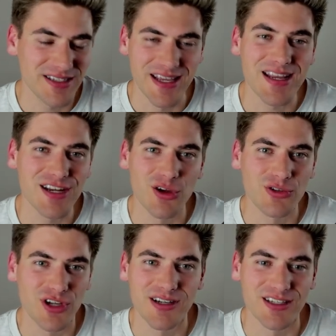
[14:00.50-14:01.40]
taking
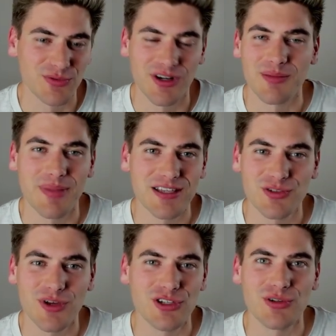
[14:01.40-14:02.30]
notes on it is one of the
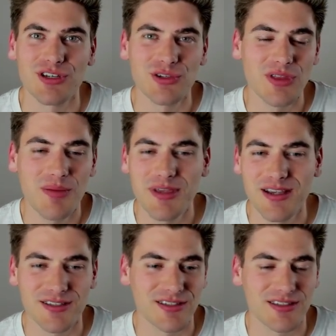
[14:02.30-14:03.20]
best ways you can do that
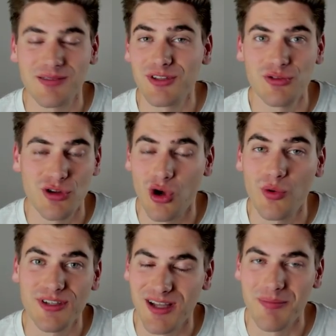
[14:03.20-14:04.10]
because it's something you can
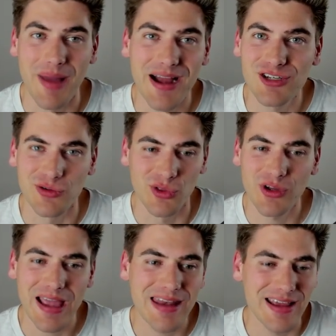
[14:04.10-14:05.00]
always come back to and
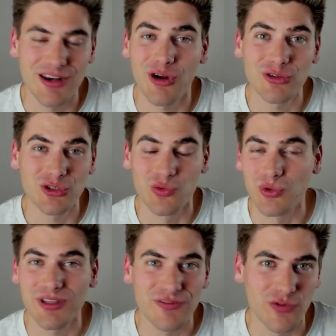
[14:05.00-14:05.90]
look at and it also
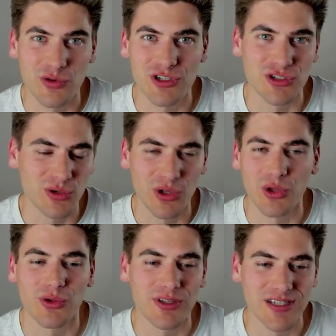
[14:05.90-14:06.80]
really forces you to
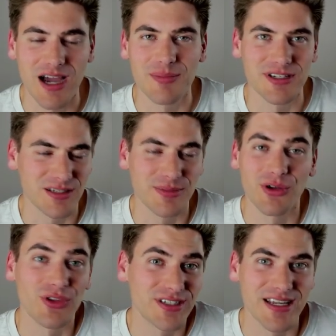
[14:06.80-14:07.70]
learn the topics to be able
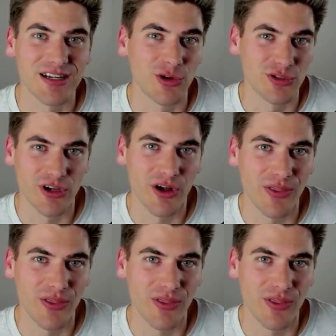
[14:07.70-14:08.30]
to take notes on